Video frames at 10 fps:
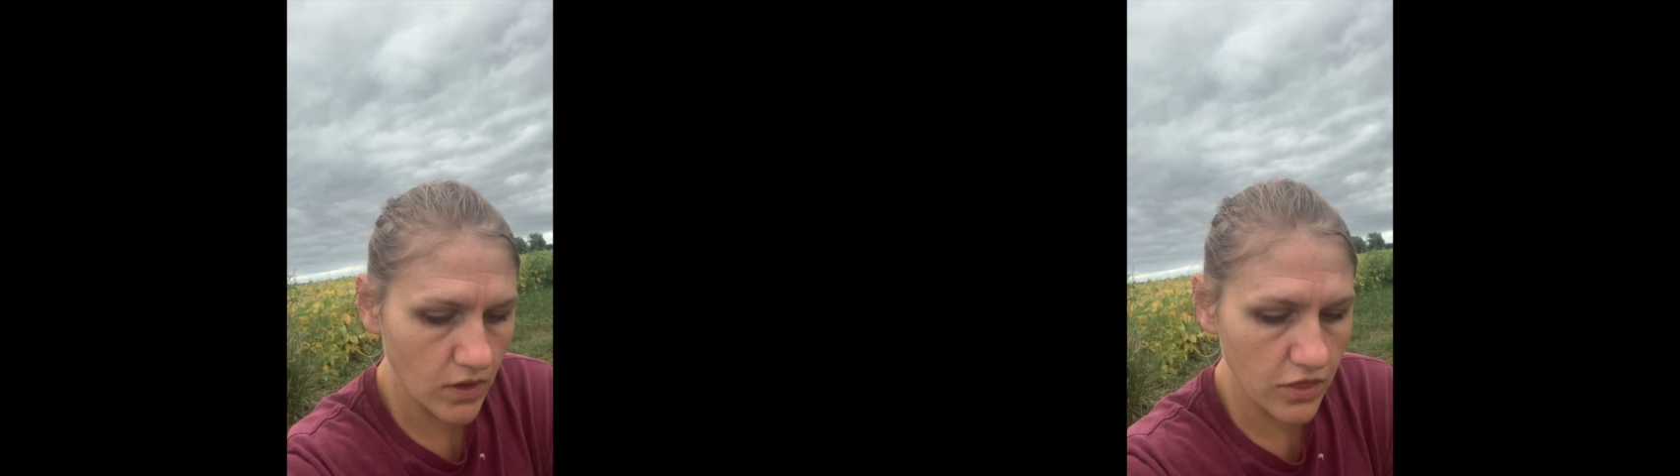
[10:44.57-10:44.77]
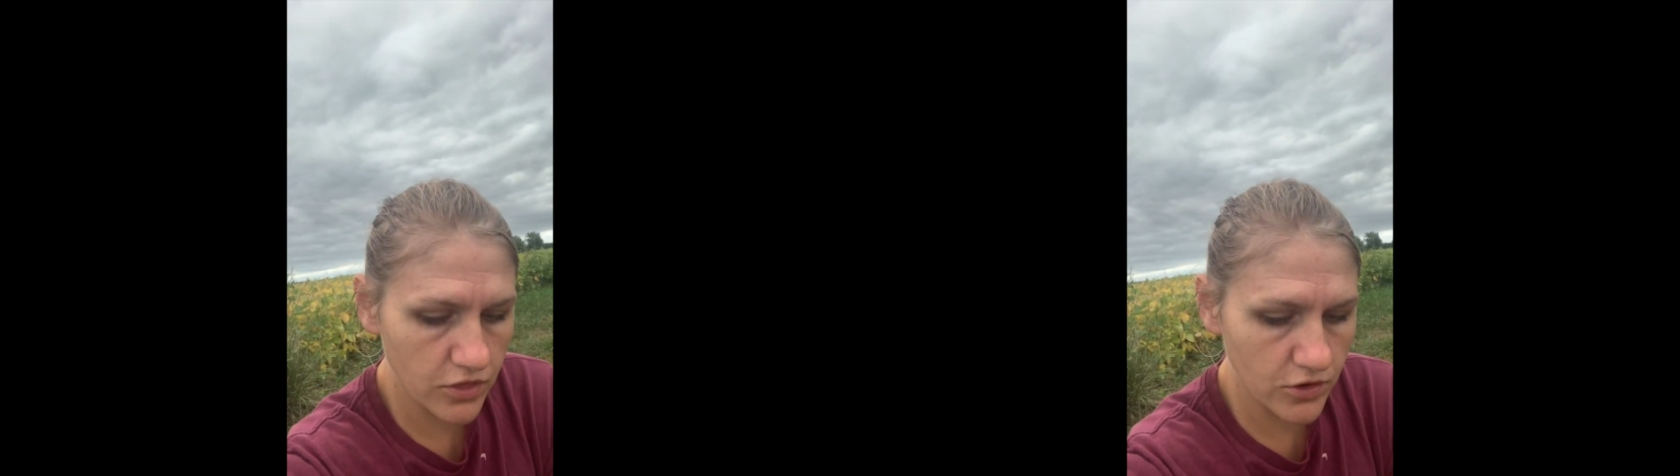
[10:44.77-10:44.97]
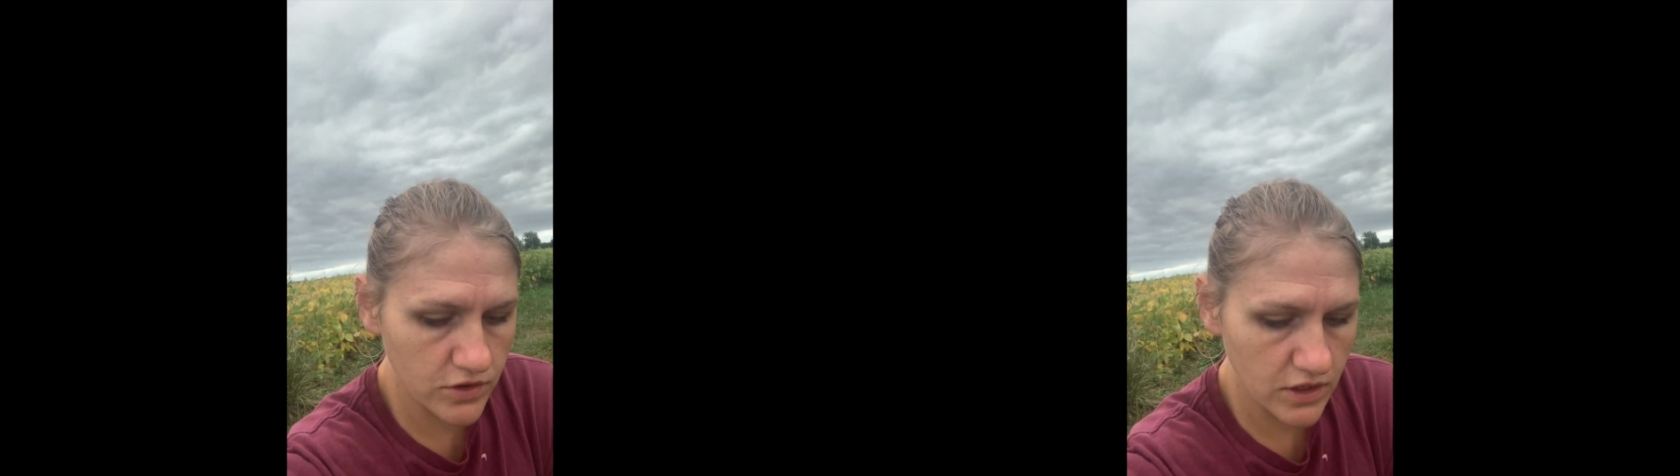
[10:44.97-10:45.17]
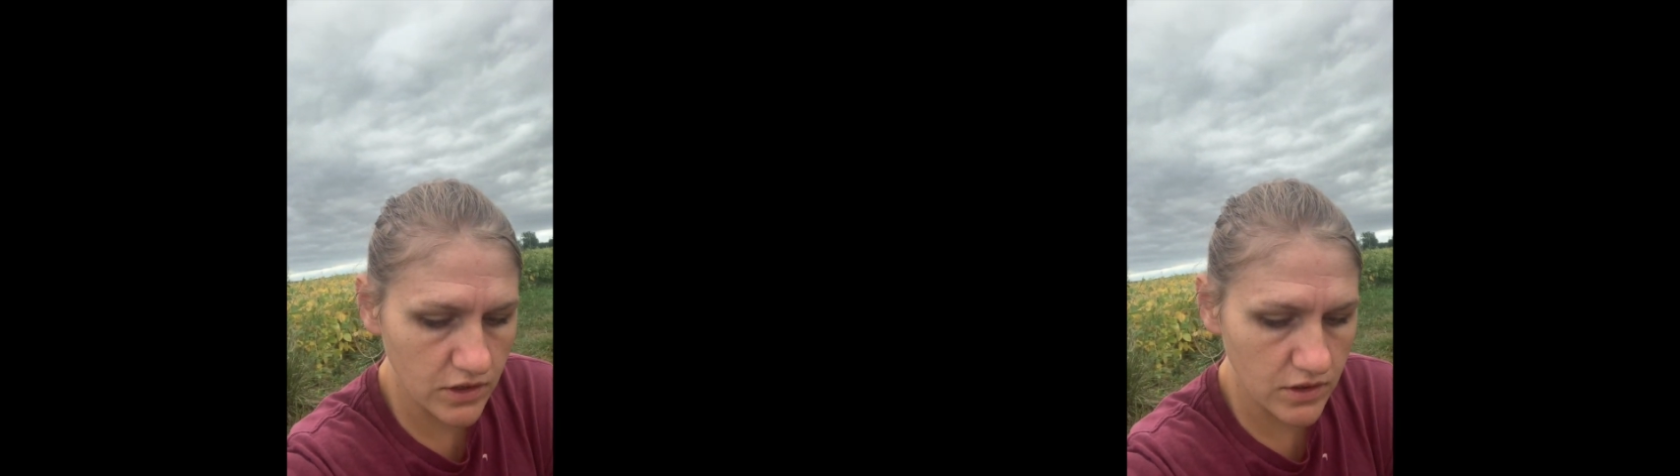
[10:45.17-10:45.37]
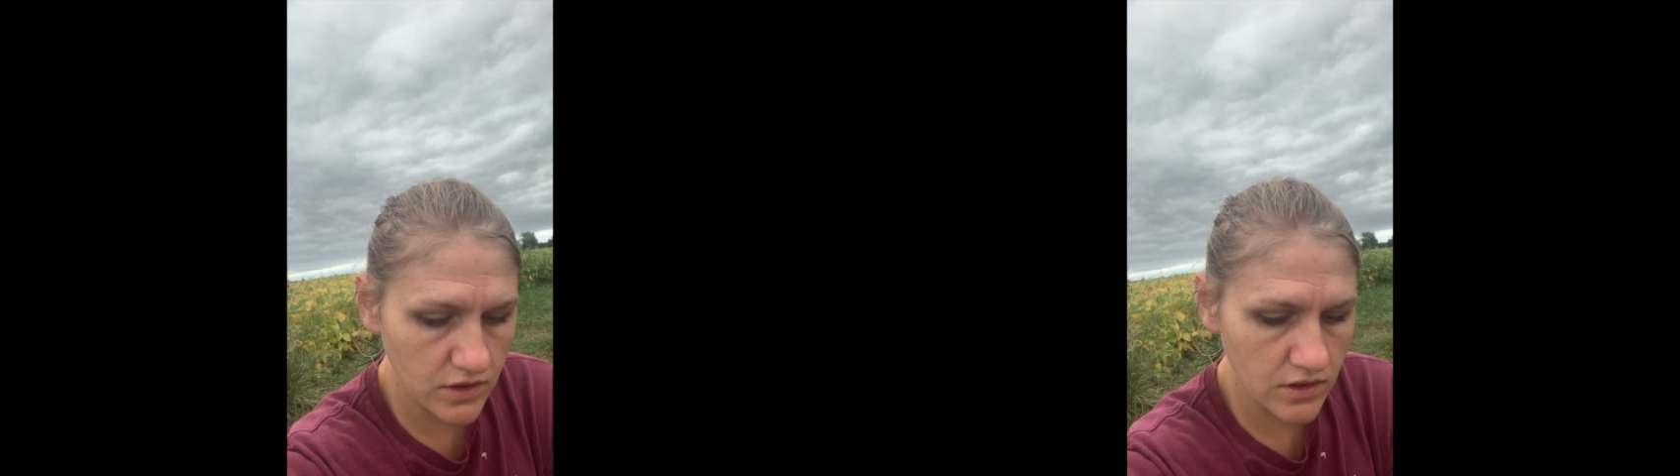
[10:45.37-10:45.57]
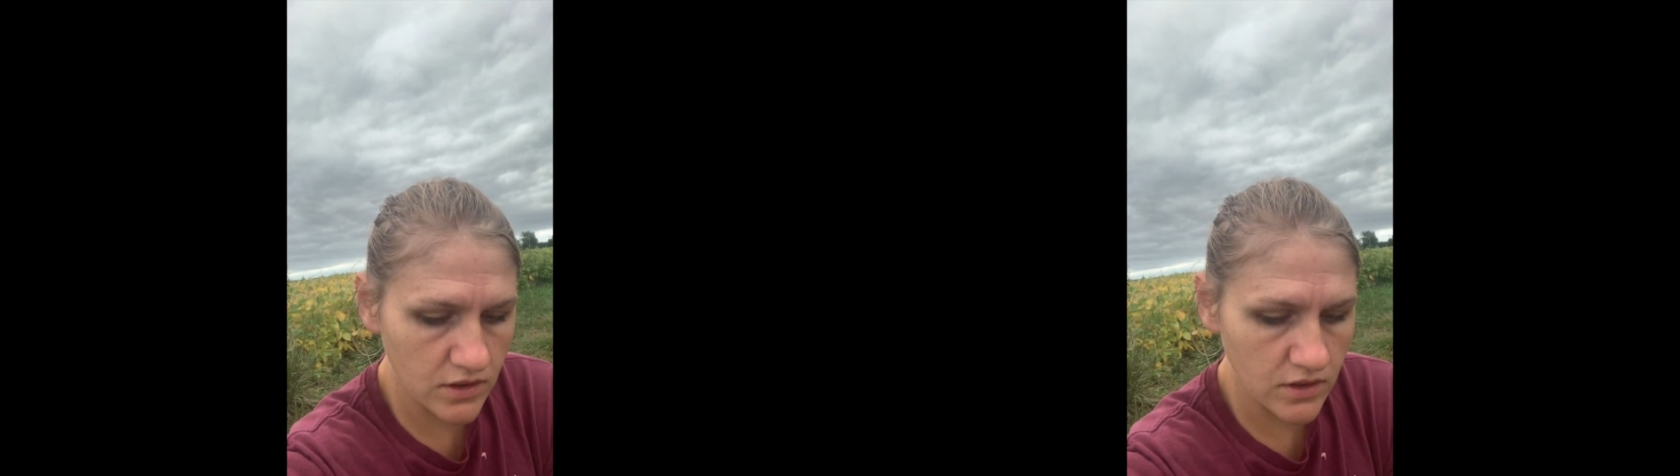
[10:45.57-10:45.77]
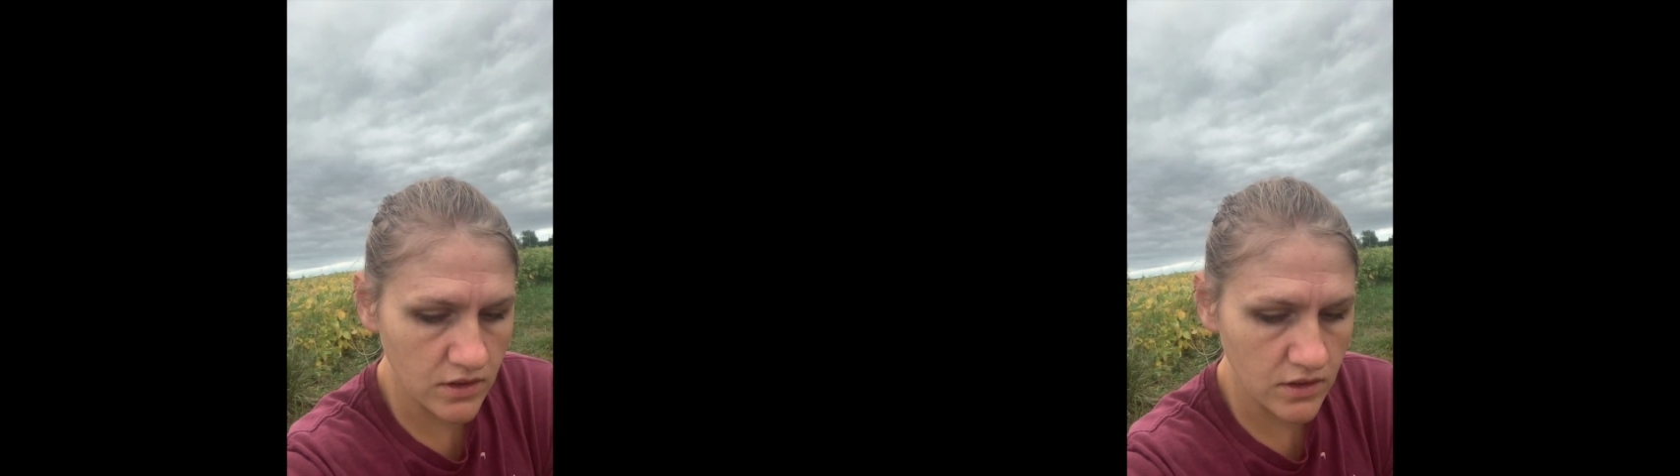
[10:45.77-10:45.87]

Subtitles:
third year